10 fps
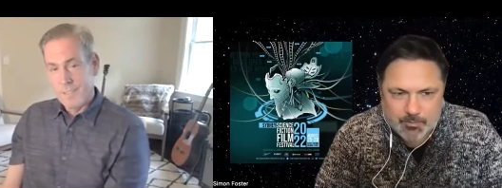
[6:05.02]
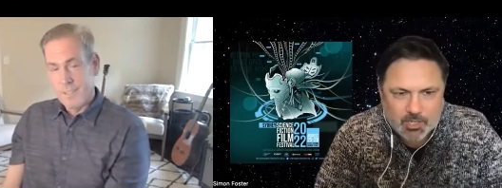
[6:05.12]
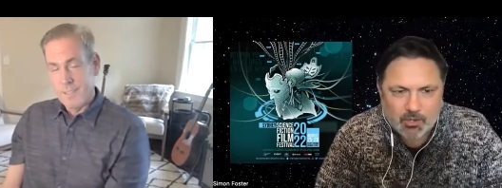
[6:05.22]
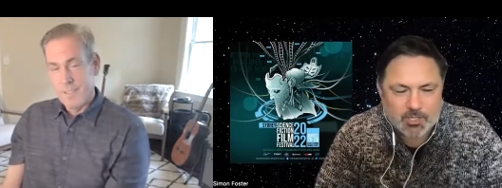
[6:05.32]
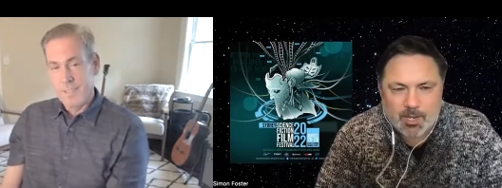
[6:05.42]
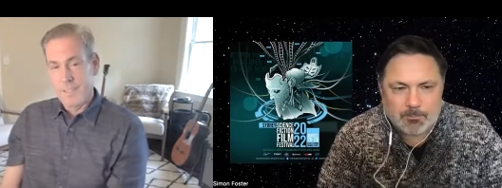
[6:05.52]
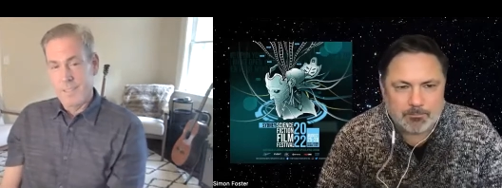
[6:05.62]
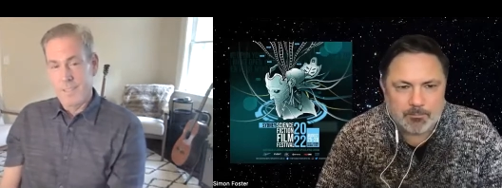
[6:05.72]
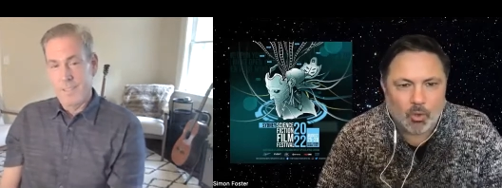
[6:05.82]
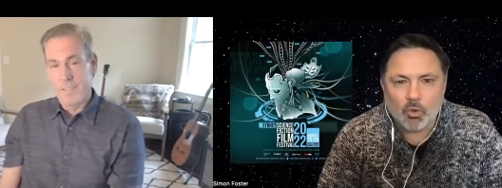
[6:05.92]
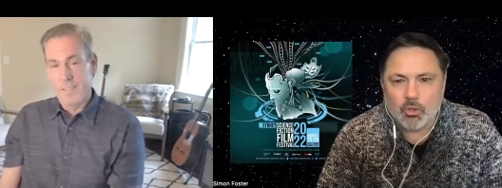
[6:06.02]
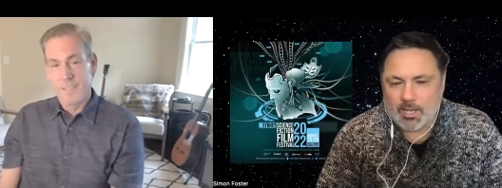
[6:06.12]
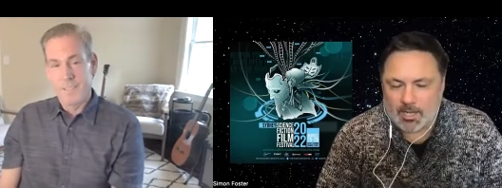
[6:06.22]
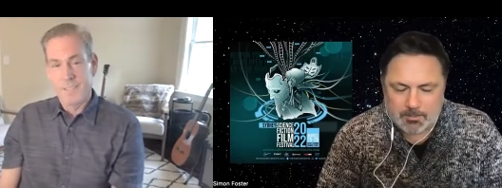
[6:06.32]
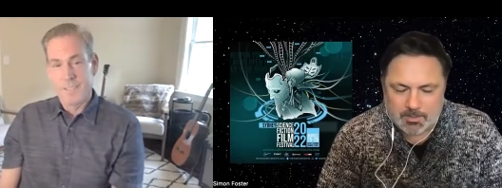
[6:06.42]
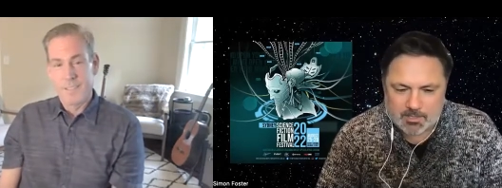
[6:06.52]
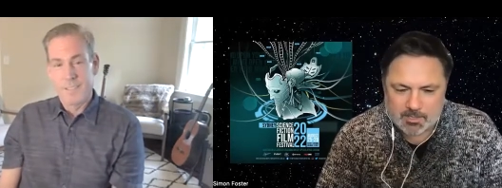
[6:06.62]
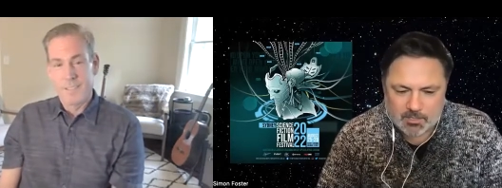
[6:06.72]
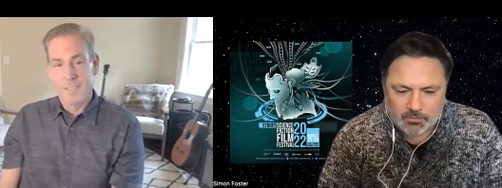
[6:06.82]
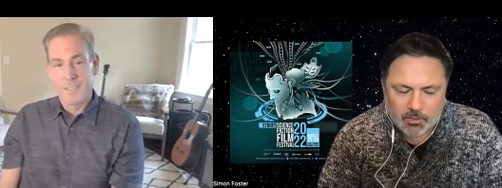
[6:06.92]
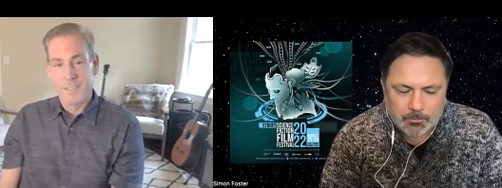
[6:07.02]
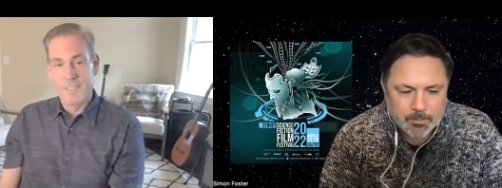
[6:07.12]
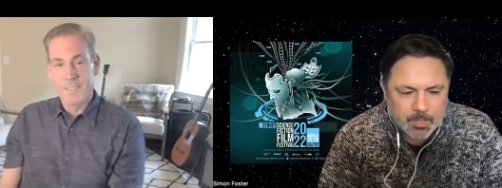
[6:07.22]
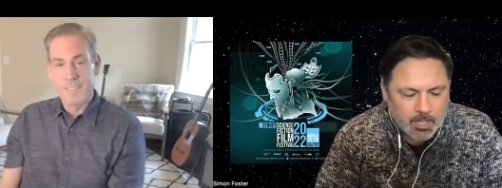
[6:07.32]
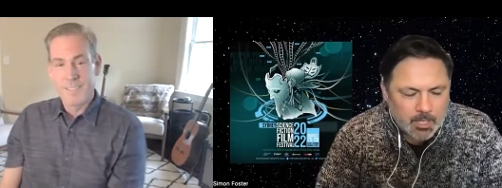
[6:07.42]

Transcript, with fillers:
Speaker 1: soaked up all the elements of this film.